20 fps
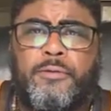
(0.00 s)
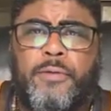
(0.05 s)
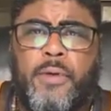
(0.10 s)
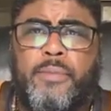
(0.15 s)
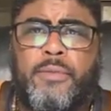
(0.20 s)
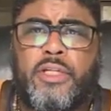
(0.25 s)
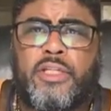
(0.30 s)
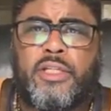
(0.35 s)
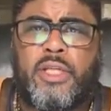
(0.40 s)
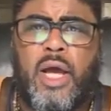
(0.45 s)

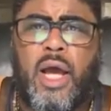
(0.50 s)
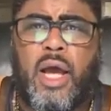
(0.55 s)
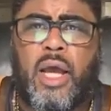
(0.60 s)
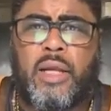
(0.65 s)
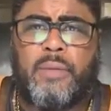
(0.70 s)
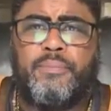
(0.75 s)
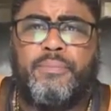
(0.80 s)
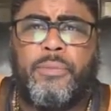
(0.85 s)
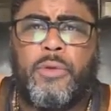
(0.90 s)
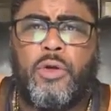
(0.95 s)
from the
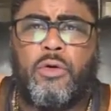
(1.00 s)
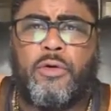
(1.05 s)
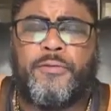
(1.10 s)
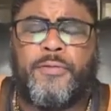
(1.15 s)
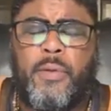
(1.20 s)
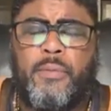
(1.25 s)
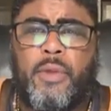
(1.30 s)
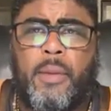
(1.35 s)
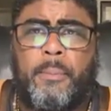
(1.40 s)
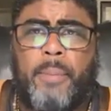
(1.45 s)
side or
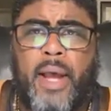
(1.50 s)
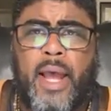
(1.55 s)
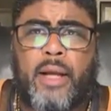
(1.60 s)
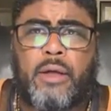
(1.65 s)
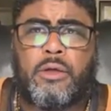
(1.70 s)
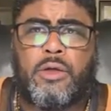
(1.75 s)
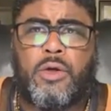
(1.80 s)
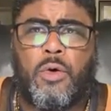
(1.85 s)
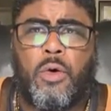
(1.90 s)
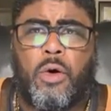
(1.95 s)
from the
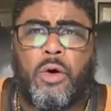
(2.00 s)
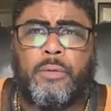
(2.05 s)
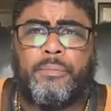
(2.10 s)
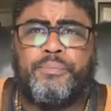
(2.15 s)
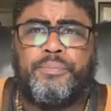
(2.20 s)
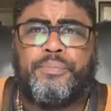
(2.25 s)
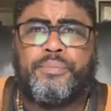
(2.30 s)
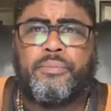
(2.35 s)
back door.